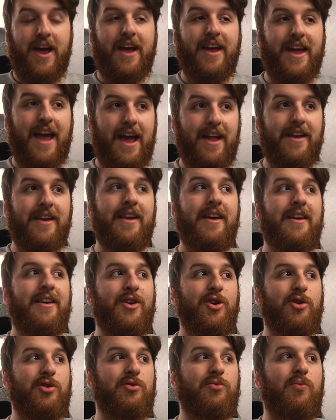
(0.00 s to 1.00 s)
Again,
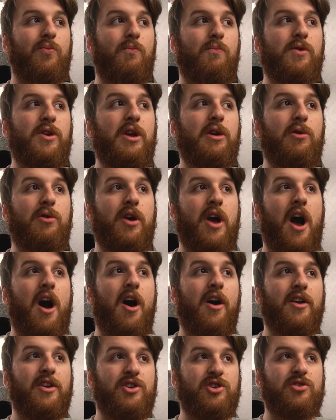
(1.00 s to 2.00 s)
you
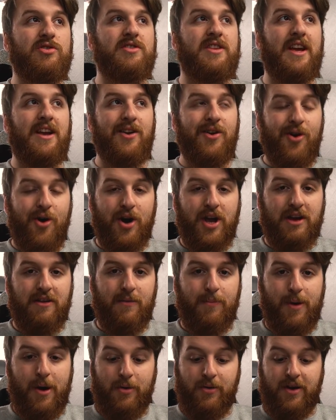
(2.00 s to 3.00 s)
can't just ignore your
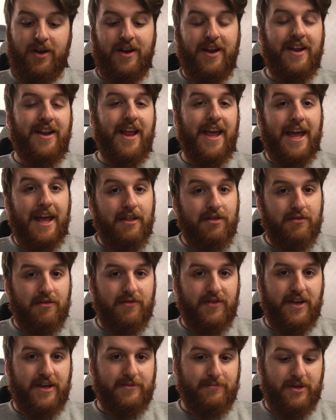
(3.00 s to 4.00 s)
opponent in either
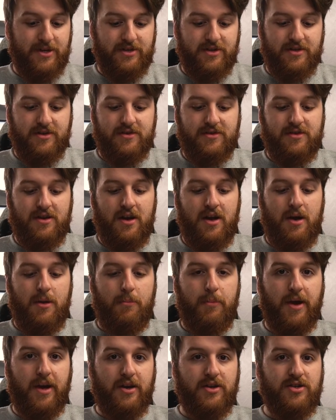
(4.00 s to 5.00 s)
of these missions,
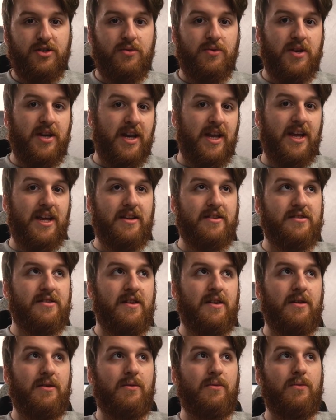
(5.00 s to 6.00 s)
because you need
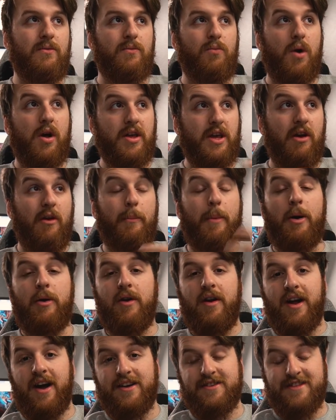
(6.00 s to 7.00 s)
to, well, your
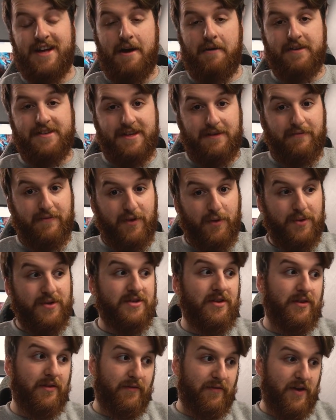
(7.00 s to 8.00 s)
opponent has direct
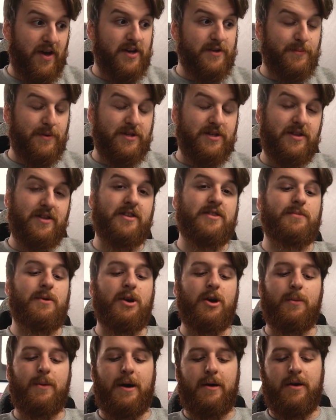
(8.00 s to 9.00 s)
influence on the first mission that I
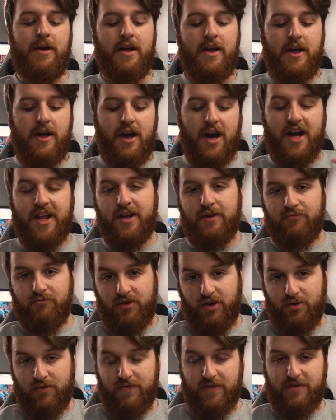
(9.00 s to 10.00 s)
spoke about, and on
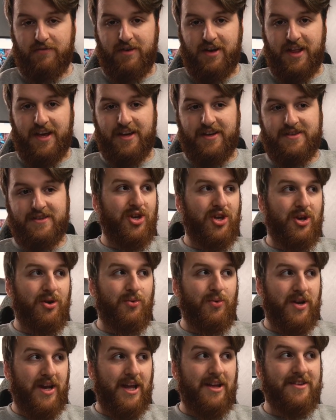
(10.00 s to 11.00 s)
Recover the Relics,
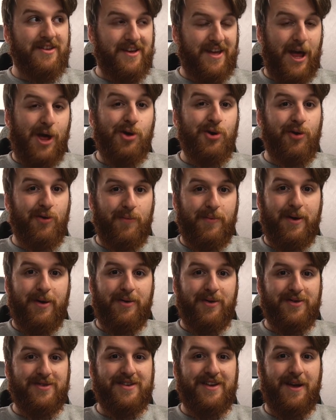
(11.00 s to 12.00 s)
you need to kill your
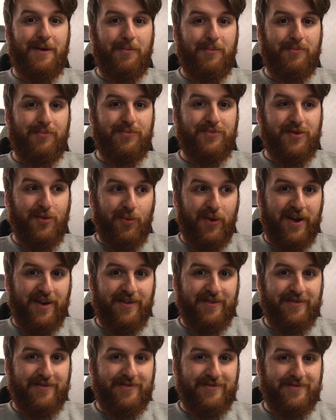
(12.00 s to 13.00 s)
opponent to get to
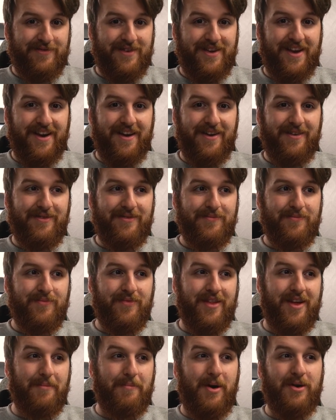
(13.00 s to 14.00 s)
win, you know?
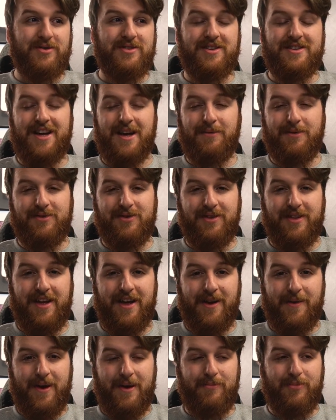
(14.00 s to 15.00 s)
Like, most of the time you'll do that
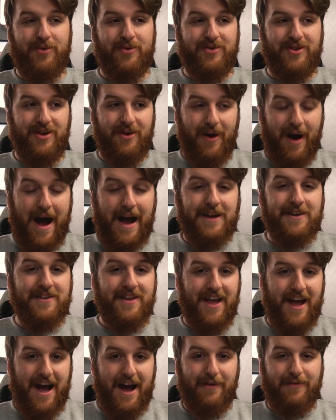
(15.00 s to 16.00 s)
anyway, but you
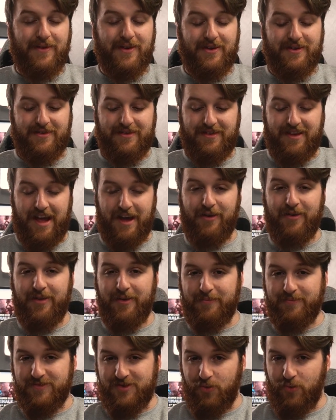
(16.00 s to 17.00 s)
actually have to kill
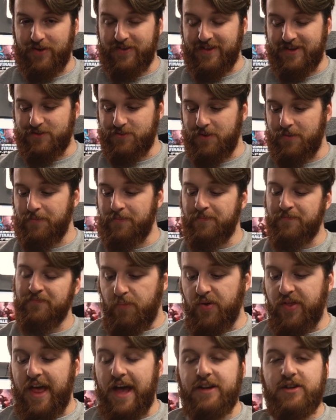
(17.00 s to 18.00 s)
them to win this one.
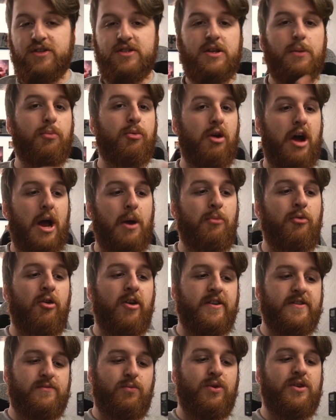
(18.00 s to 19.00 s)
But they're just the
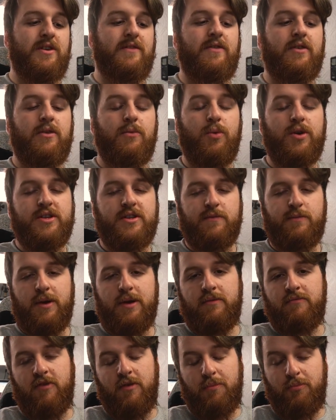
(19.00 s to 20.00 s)
primaries, which have been
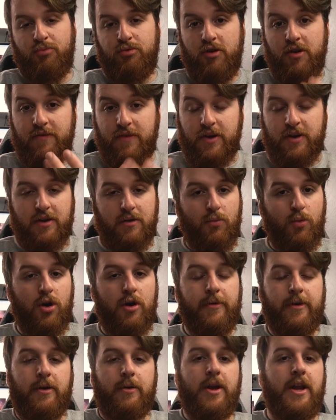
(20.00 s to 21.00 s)
previewed on
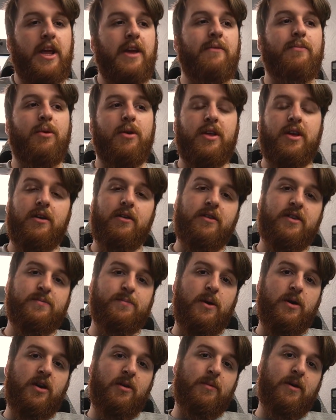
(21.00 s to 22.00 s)
Wargaming Community. You've probably already
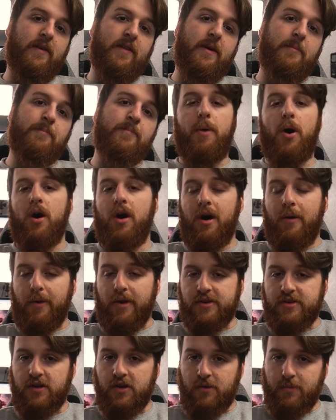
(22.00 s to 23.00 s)
spoken about them. But I
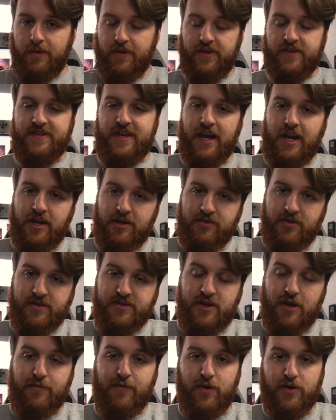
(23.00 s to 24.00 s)
want to talk about the
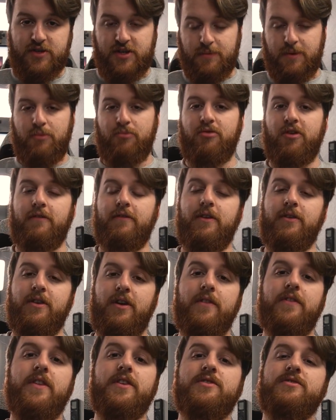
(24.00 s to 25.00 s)
secondaries that have also been previewed
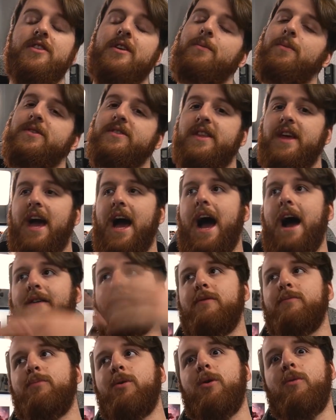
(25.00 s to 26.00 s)
on the stream, which they
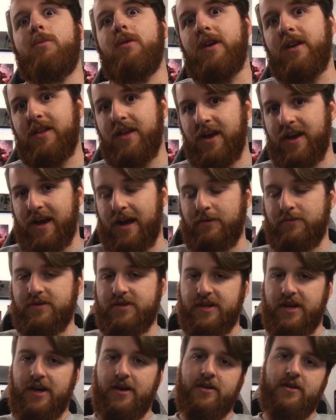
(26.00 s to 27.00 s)
haven't publicly
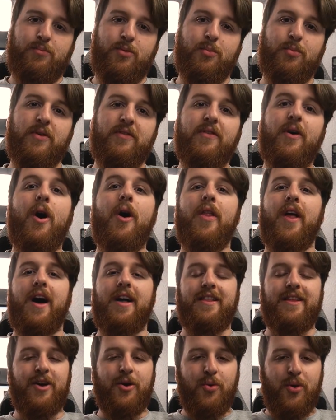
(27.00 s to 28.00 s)
announced yet. But before
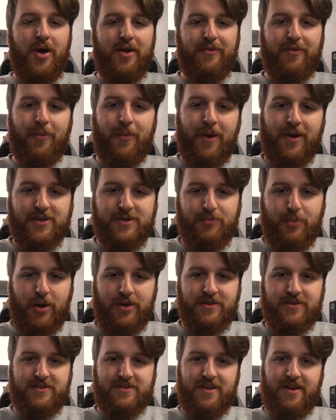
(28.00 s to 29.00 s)
that, a little word from our
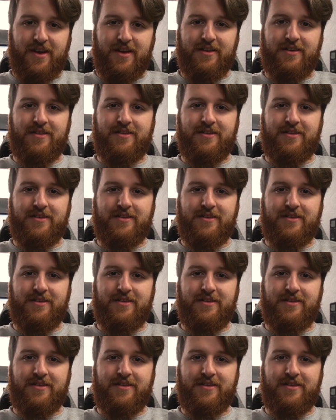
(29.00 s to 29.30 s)
sponsor.